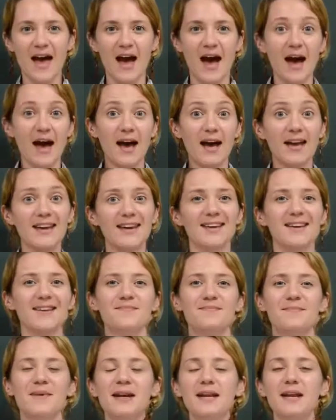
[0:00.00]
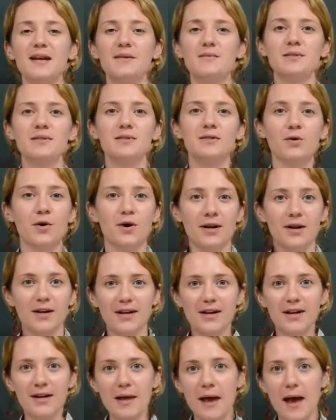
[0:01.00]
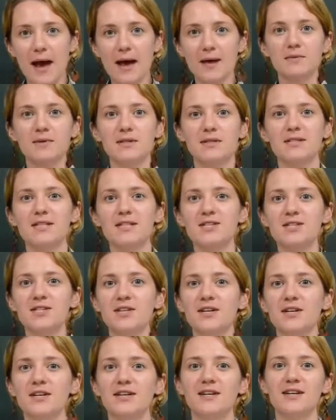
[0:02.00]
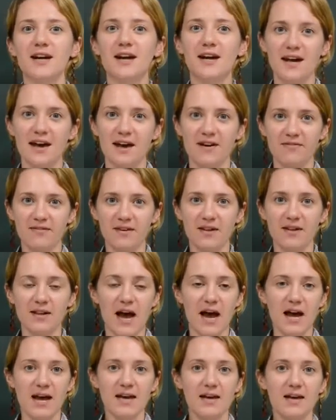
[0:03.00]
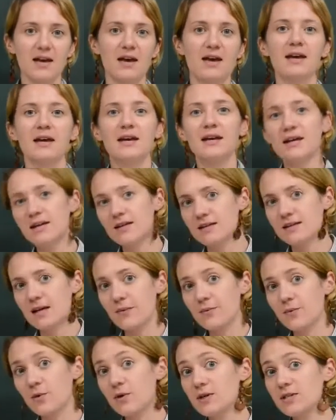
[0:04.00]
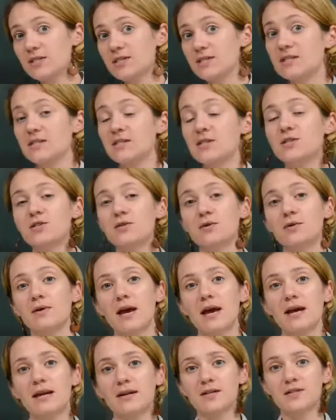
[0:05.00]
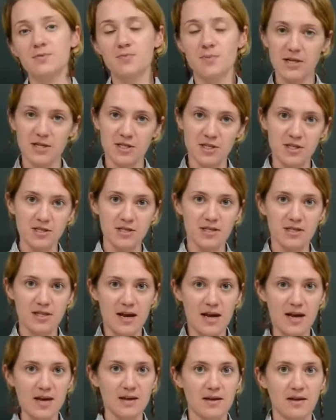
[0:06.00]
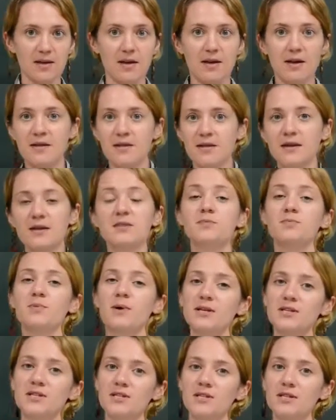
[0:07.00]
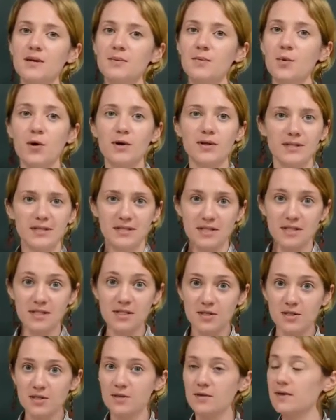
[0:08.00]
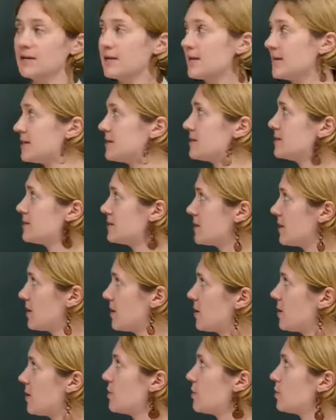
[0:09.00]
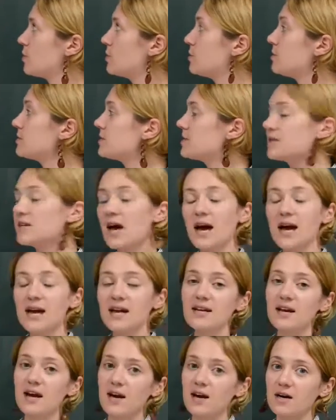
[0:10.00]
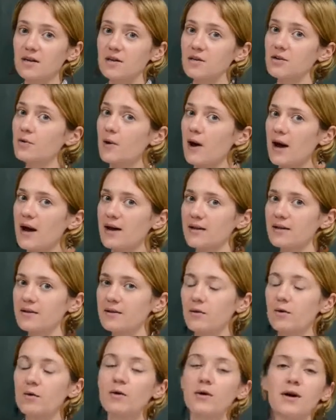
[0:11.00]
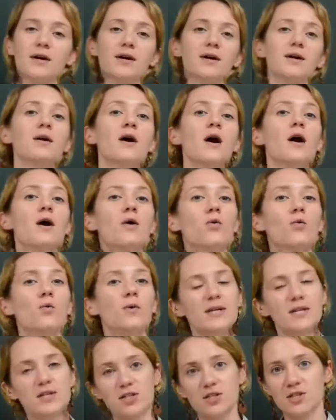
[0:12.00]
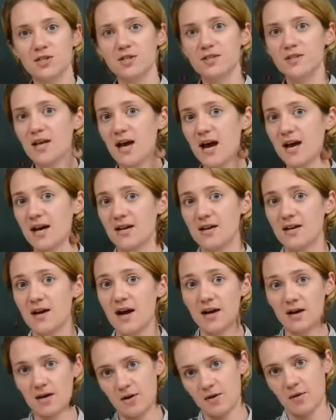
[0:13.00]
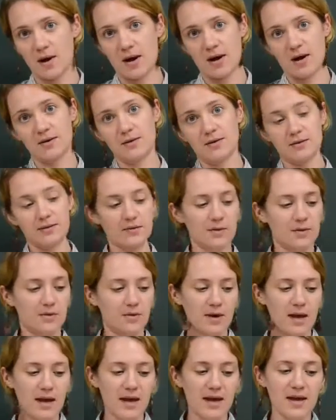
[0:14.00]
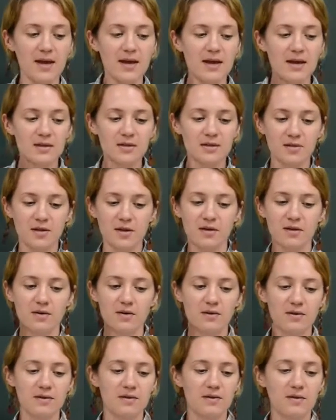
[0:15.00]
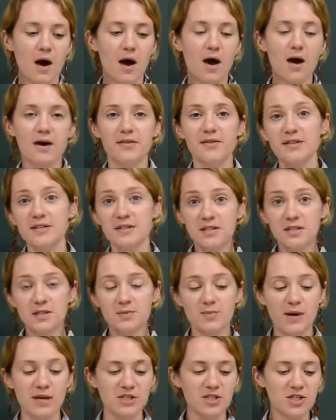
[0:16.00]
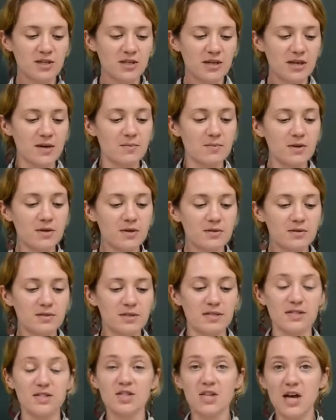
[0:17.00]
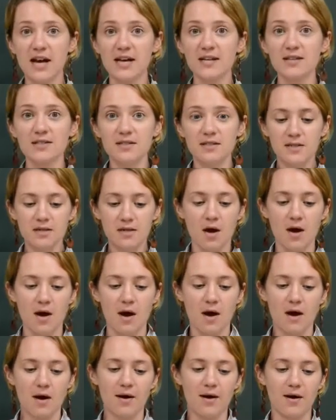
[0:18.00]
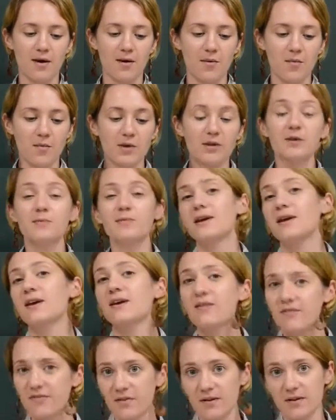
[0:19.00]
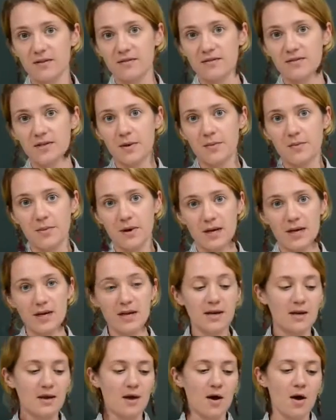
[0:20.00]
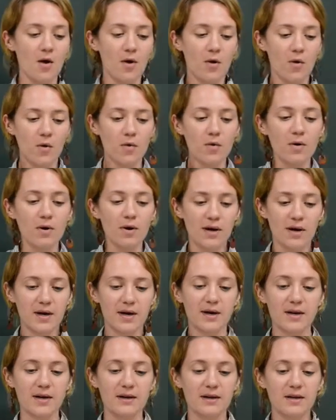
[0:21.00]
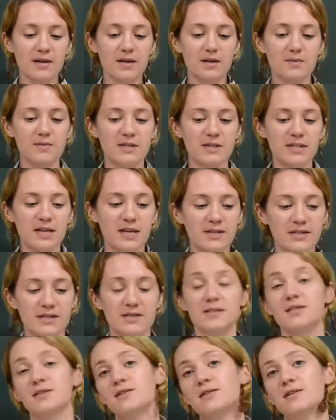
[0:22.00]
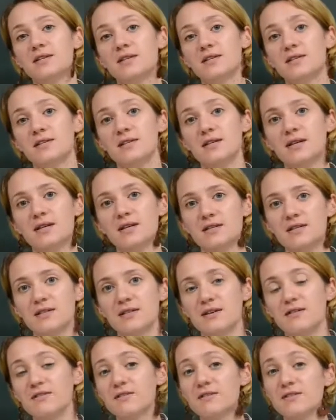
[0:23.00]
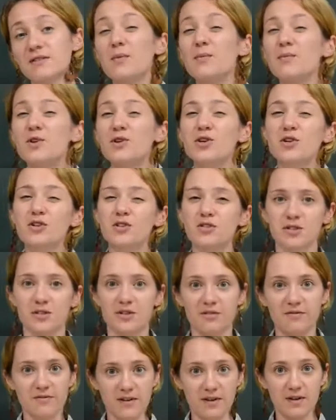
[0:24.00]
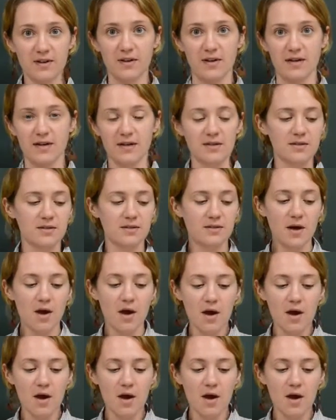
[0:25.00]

Hi, my name is Courtney. I'm a teacher here at FLI, and I'm going to teach you an expression today. The expression I'm going to teach you is, whose side are you on, or which side are you on? Okay, so uh, this expression can be used in jest um, when you're making fun of somebody, or it could be said in seriousness if someone hurts your feelings.